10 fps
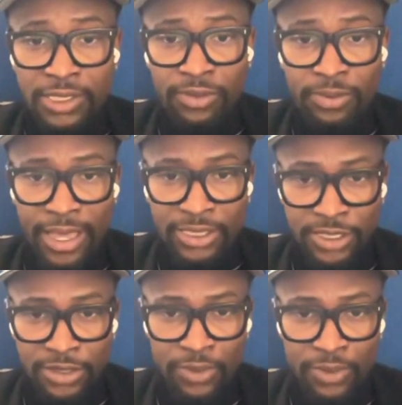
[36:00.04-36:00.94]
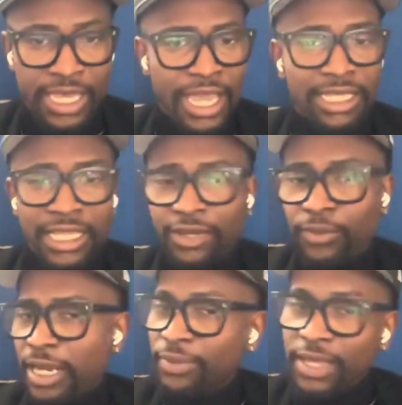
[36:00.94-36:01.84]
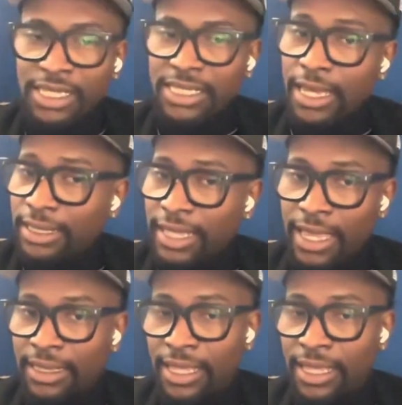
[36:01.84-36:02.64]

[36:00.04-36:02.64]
for the past two weeks. Like random things like that.